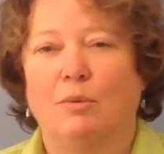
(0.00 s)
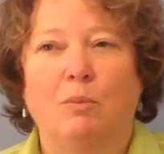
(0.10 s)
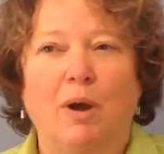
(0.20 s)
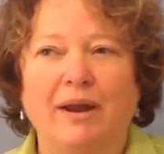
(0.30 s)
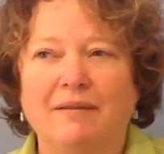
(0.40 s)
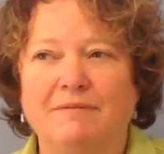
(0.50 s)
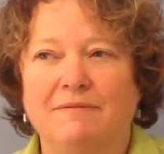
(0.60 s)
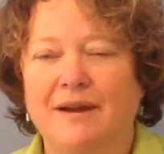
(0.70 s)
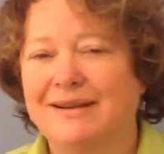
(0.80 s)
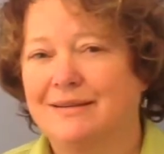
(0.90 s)
What
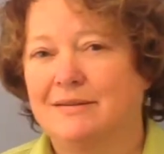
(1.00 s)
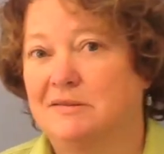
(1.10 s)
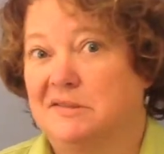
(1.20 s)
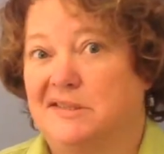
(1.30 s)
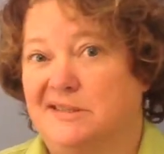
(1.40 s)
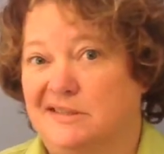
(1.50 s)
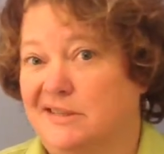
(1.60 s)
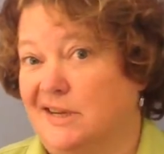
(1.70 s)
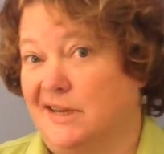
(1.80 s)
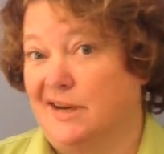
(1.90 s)
if I
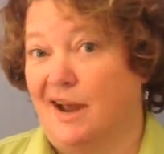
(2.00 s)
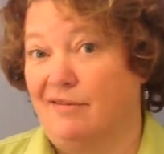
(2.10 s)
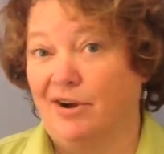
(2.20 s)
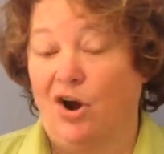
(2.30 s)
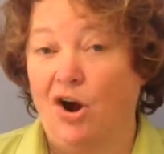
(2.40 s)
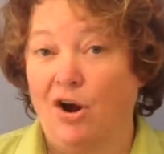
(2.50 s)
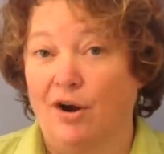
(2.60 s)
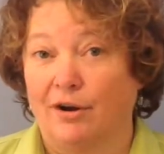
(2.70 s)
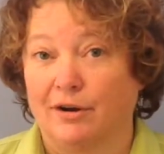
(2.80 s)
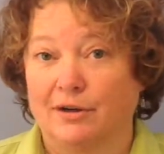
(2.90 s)
didn't have a
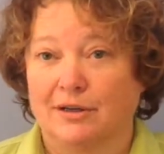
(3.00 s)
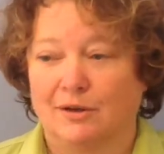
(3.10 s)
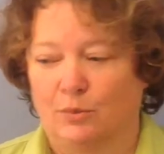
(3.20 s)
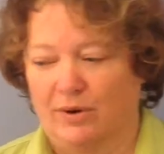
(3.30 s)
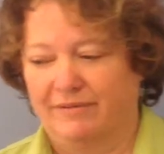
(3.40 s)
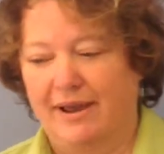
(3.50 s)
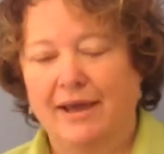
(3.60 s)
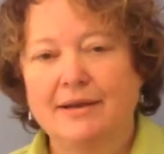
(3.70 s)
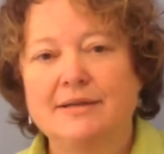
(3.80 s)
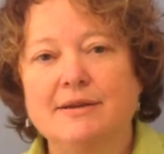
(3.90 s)
car? What if I
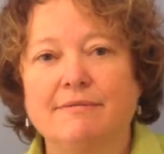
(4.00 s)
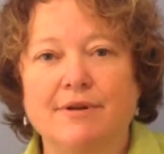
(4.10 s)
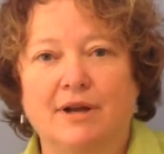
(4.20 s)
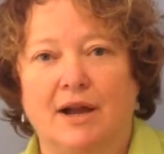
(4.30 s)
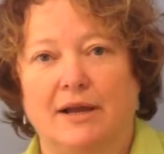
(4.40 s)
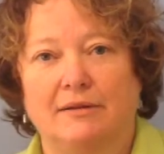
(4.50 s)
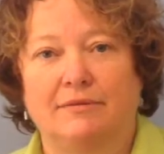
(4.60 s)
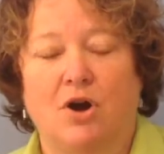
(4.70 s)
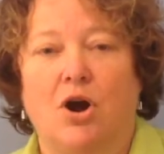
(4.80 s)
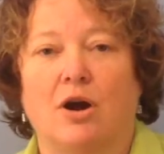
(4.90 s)
had a different kind of
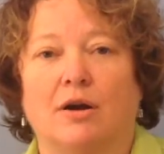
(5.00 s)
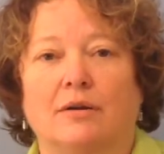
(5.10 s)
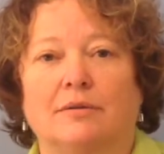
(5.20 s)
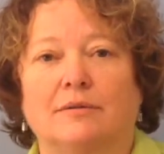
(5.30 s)
car?